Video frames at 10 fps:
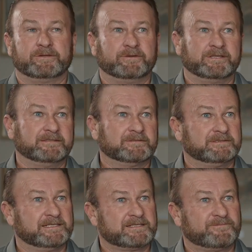dooly, look
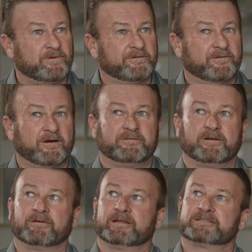at this, 45
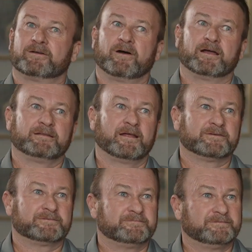degree site,
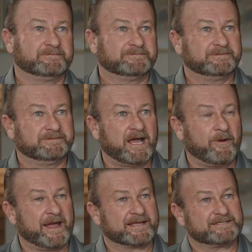
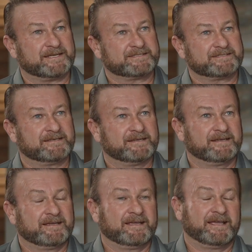no access,
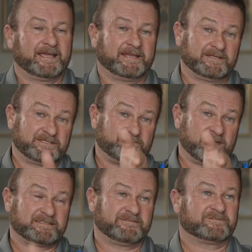and this
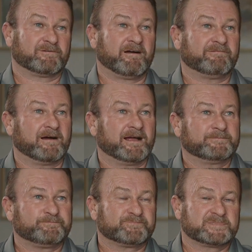massive driveway.
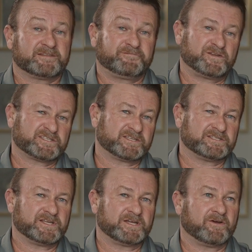So the first
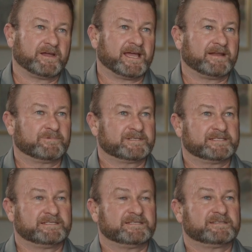concern I had was
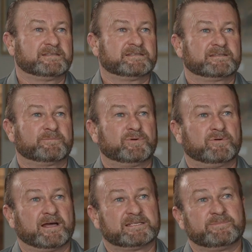the distance that the
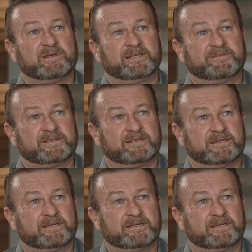pool had to be lifted.